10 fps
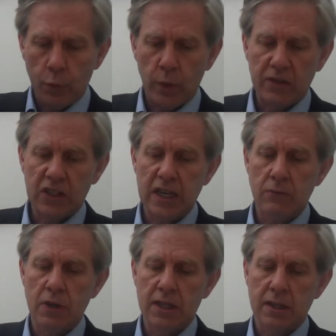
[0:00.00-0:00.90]
We've
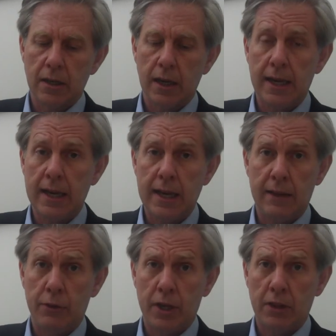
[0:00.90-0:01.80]
seen recently
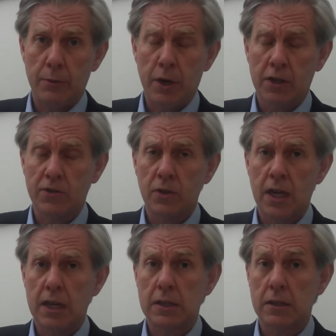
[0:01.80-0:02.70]
in the past few
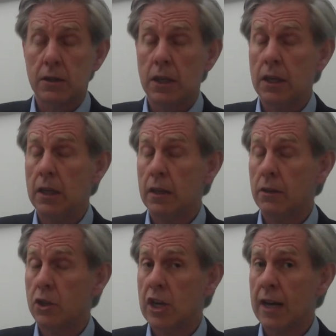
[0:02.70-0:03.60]
days
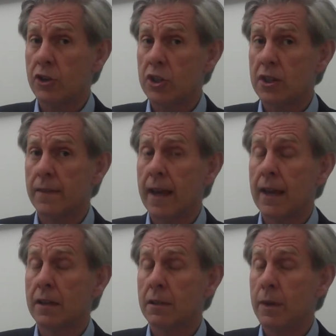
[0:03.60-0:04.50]
the challenges that they're
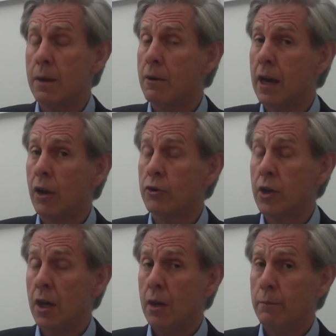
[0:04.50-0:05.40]
going to be around
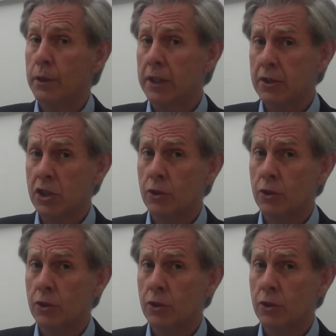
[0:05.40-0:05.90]
building